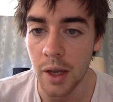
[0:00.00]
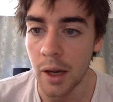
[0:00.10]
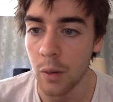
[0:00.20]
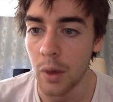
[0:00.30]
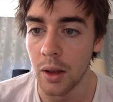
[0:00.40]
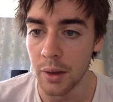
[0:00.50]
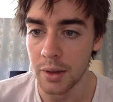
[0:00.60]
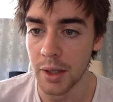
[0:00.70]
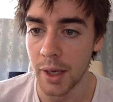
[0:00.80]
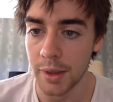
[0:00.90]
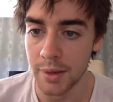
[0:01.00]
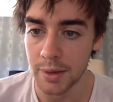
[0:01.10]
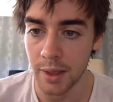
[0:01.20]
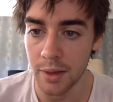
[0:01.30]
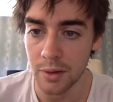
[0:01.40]
out and wear leather jackets
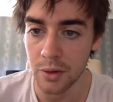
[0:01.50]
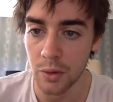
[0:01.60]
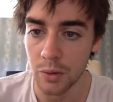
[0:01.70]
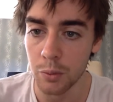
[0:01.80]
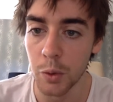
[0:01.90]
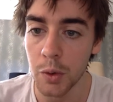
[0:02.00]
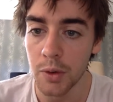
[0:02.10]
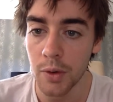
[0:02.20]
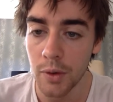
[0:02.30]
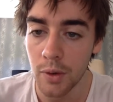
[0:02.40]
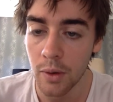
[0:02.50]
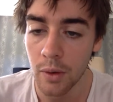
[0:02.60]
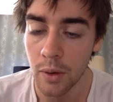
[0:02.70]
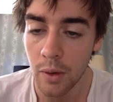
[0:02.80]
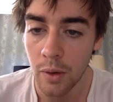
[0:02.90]
and tennis shoes or boots.
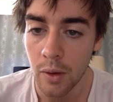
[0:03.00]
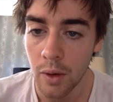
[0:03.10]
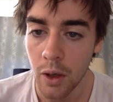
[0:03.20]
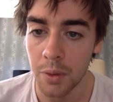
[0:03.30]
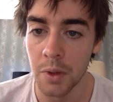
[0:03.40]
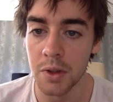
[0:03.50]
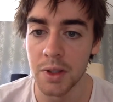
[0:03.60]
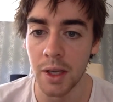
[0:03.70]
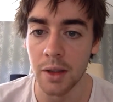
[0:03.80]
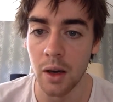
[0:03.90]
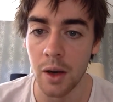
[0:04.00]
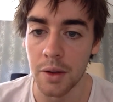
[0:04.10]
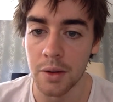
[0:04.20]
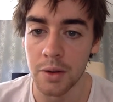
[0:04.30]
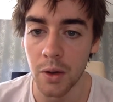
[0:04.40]
I'm not saying that
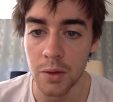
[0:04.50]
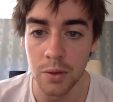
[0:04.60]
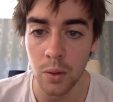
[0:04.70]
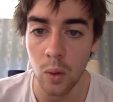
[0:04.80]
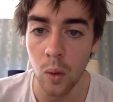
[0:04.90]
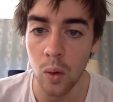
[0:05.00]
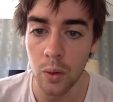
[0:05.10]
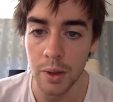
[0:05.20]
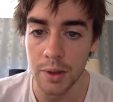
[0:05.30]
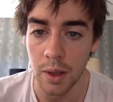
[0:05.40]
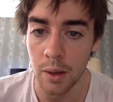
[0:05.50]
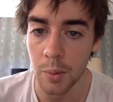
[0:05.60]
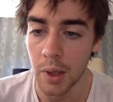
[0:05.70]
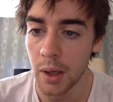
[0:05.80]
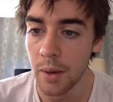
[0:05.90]
either Socs or Greaser are
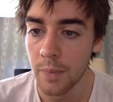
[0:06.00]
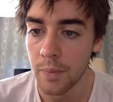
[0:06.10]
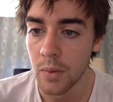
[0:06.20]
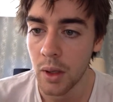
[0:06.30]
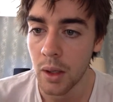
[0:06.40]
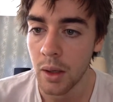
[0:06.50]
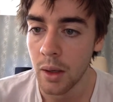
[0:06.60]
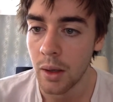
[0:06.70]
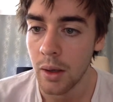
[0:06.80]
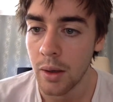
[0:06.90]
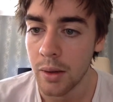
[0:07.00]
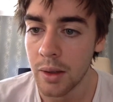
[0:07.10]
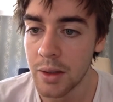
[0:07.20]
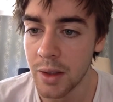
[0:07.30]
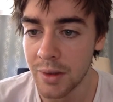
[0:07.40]
better.
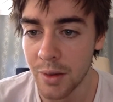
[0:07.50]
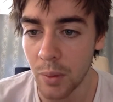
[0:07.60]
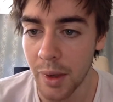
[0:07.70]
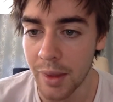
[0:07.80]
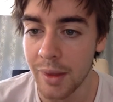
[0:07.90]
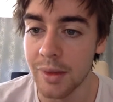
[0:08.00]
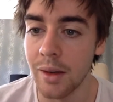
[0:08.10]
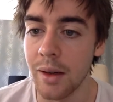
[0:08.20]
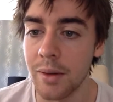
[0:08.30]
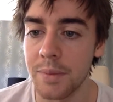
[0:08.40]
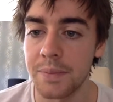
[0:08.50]
That's just the way things are.